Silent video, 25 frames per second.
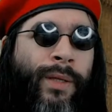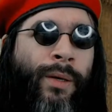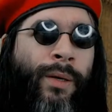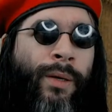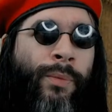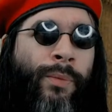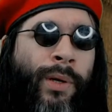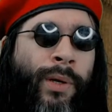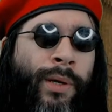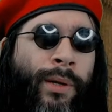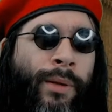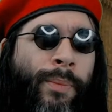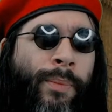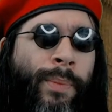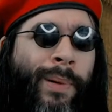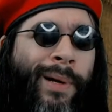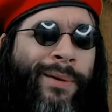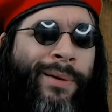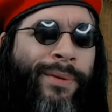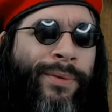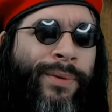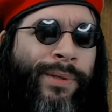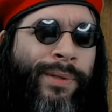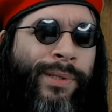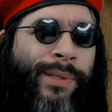one of the
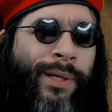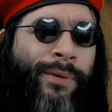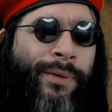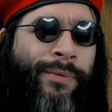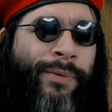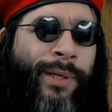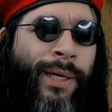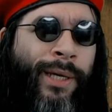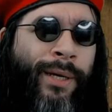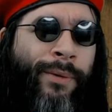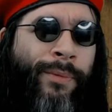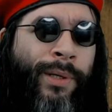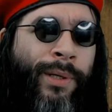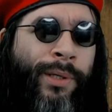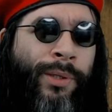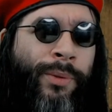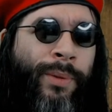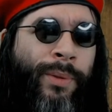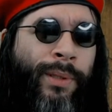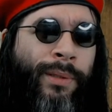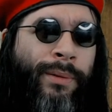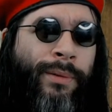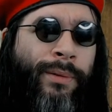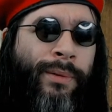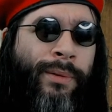Pythons, I forget which
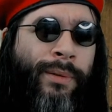one,